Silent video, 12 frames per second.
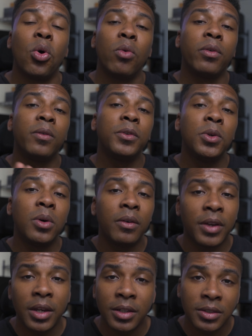overview of
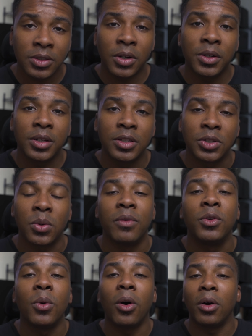getting started, so
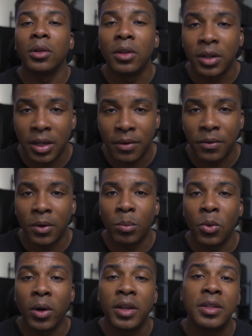if you are looking for
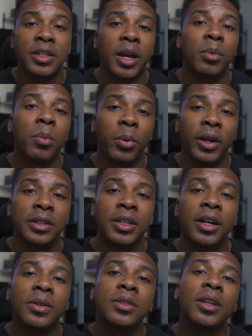more in-depth
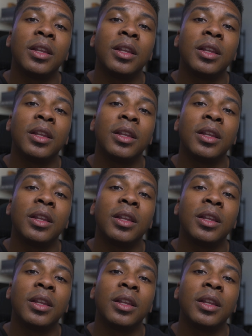breakdowns,